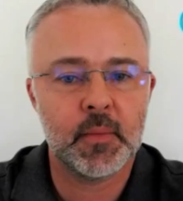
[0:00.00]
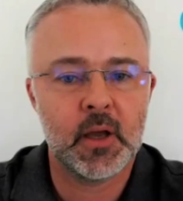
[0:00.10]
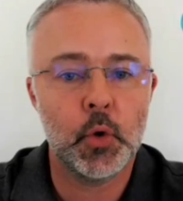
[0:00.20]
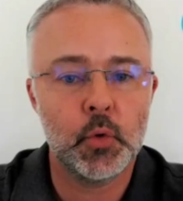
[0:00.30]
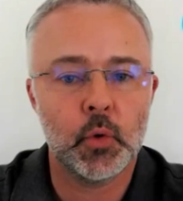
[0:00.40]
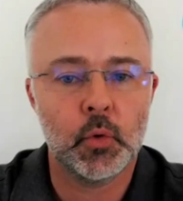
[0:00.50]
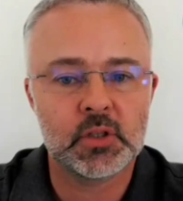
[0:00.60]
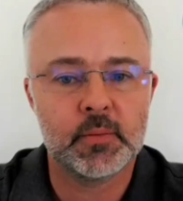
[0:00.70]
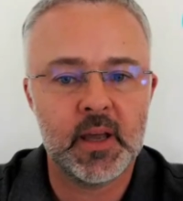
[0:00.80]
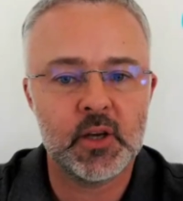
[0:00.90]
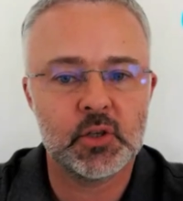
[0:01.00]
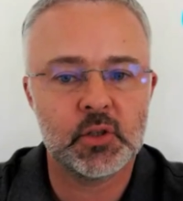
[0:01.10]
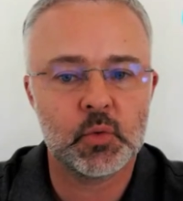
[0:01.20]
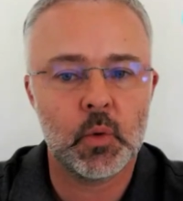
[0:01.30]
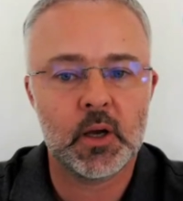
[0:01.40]
for my own
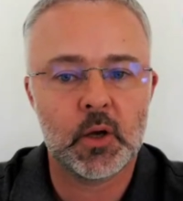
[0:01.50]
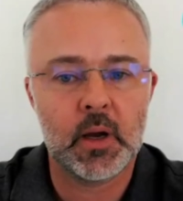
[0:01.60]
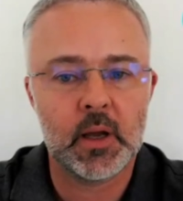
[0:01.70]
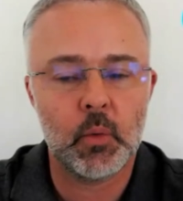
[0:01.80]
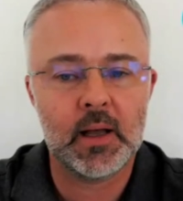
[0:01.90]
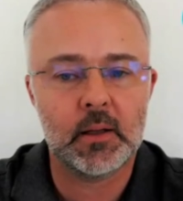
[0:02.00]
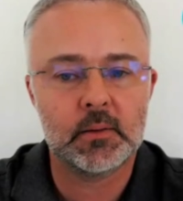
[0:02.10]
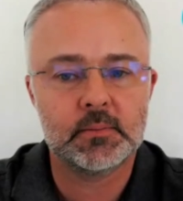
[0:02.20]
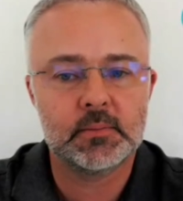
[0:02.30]
automations worked quite well.